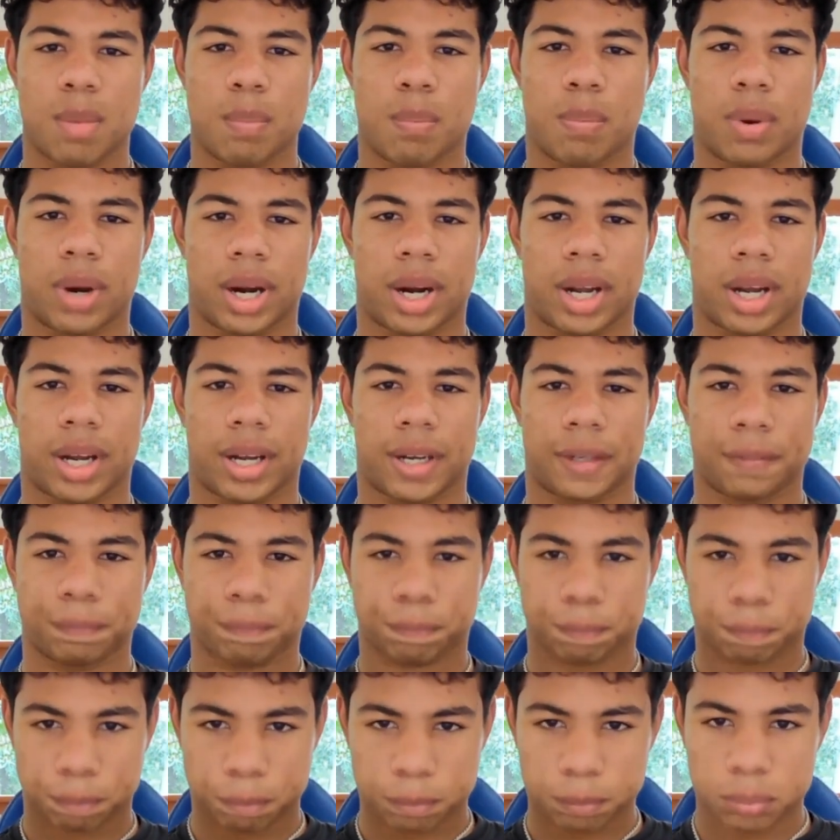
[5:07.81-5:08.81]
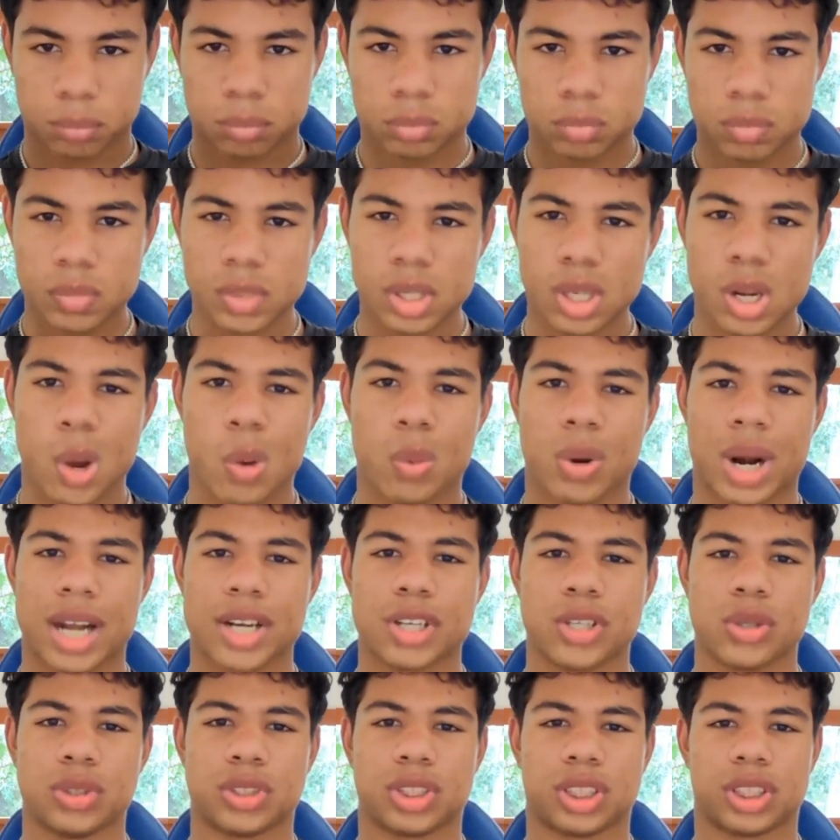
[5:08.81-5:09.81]
But what I
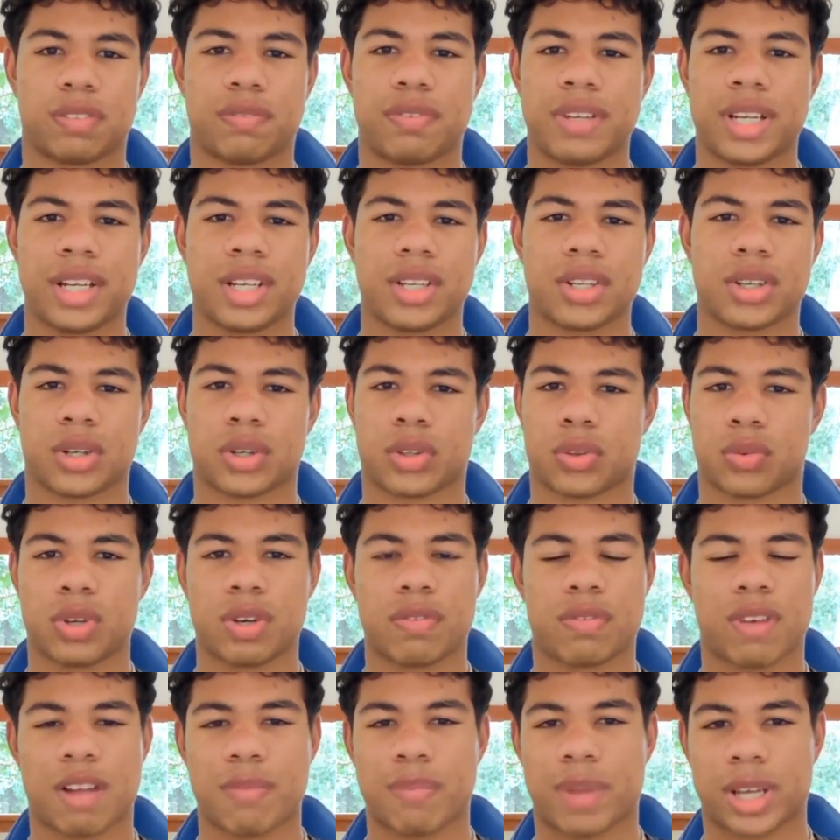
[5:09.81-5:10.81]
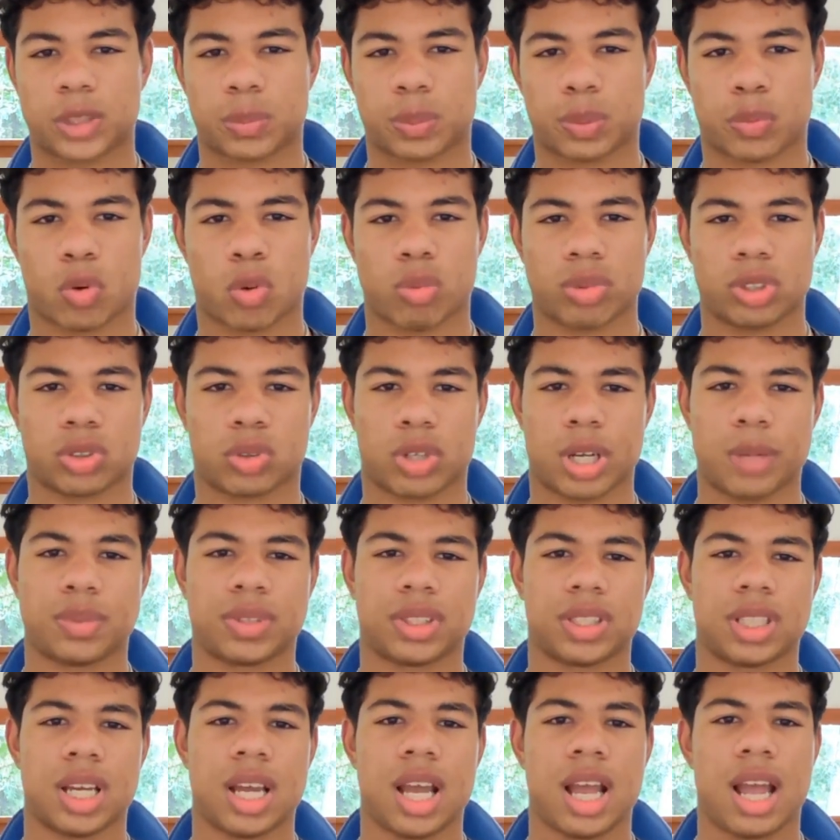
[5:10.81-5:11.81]
do is just feed it your 3 to 5 best performing
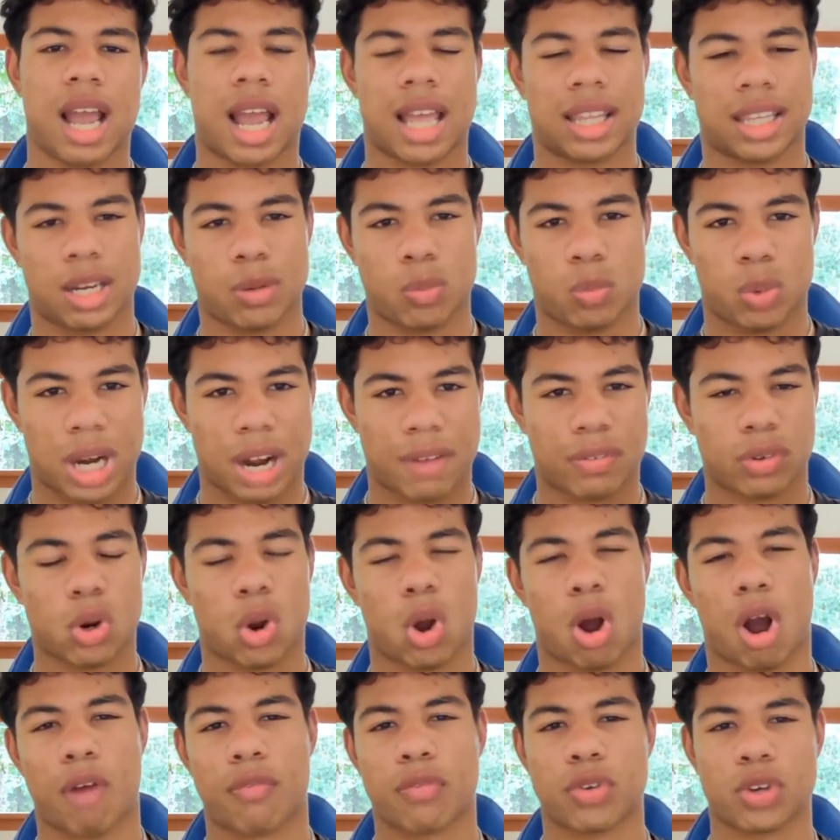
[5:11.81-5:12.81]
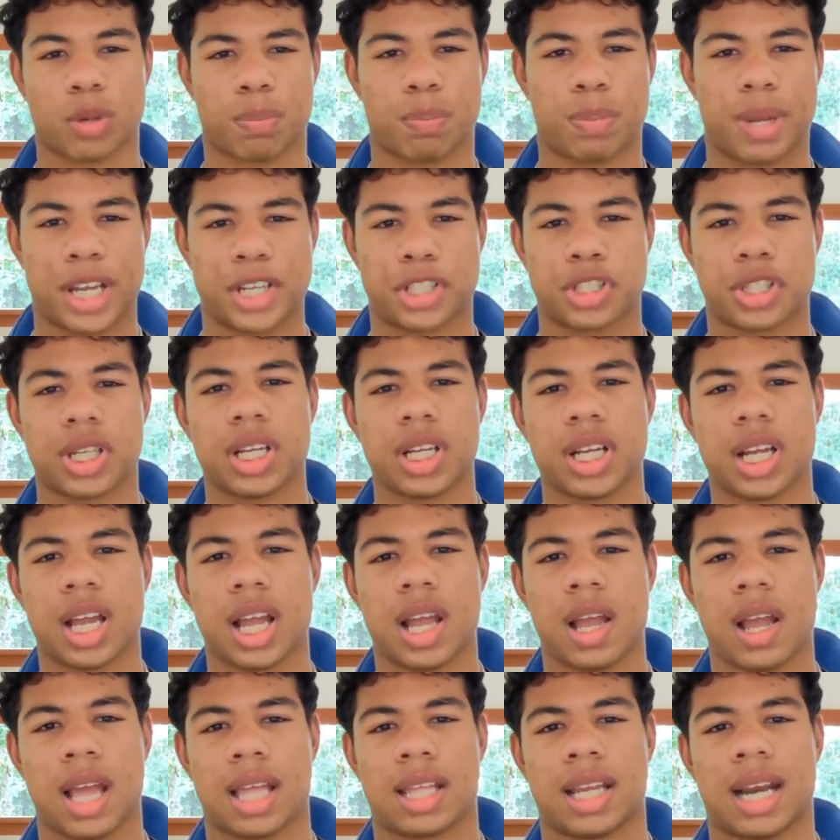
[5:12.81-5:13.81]
scripts, and then whatever offer you're pitching,
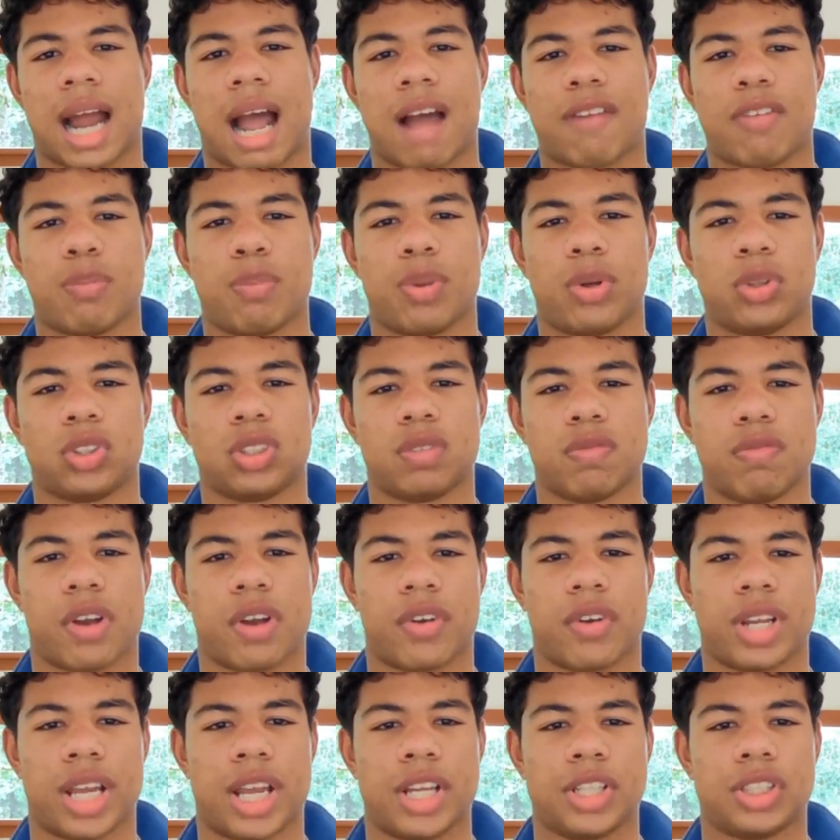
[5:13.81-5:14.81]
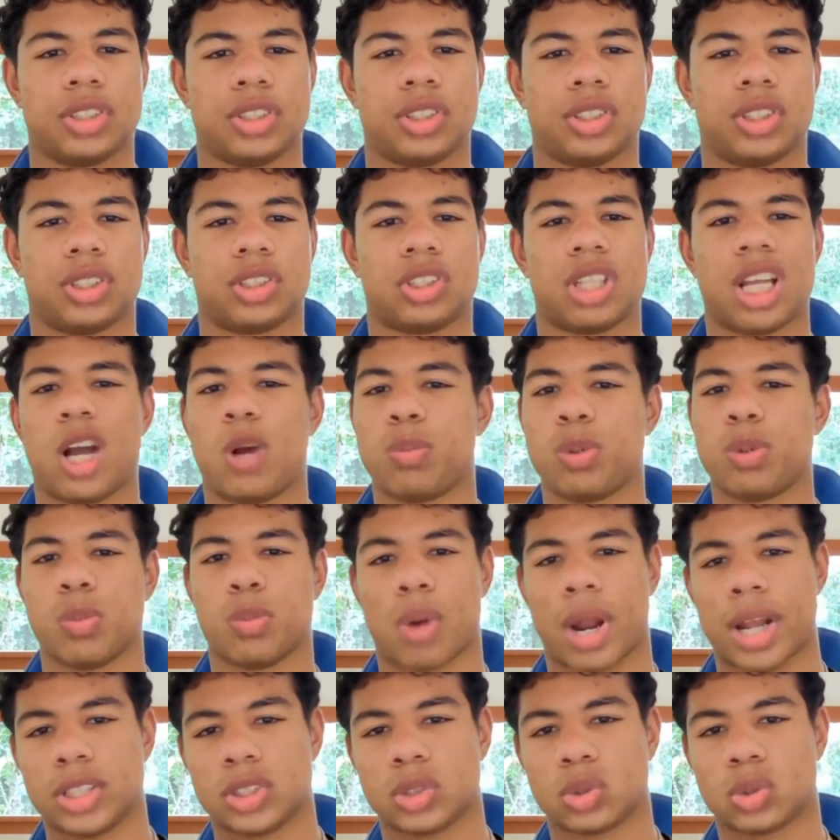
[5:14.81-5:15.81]
and have it build some variations just to help you
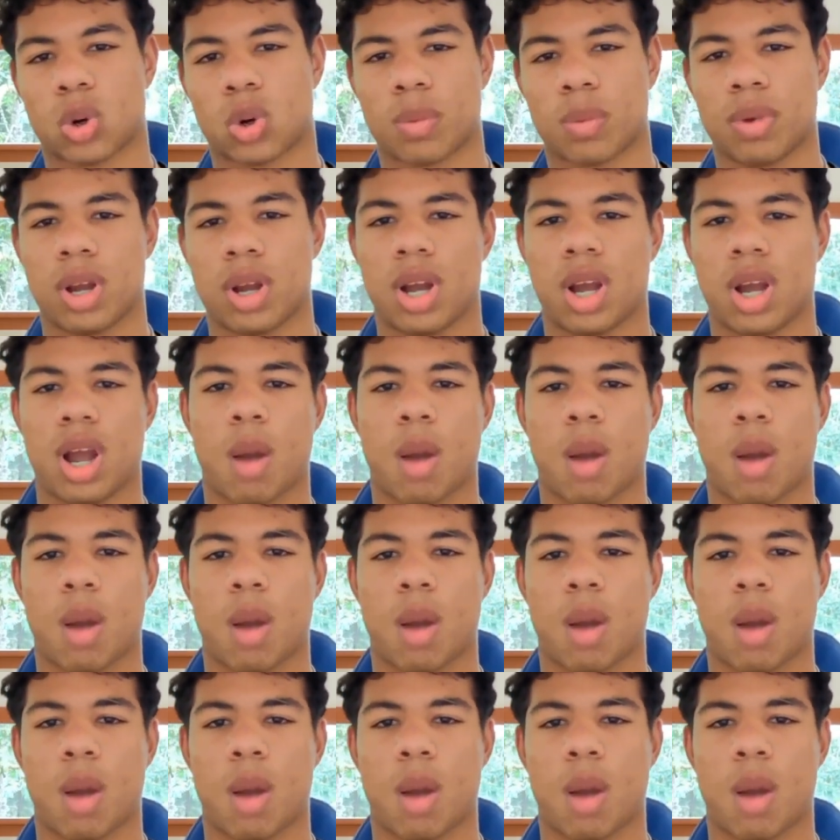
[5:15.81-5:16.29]
brainstorm.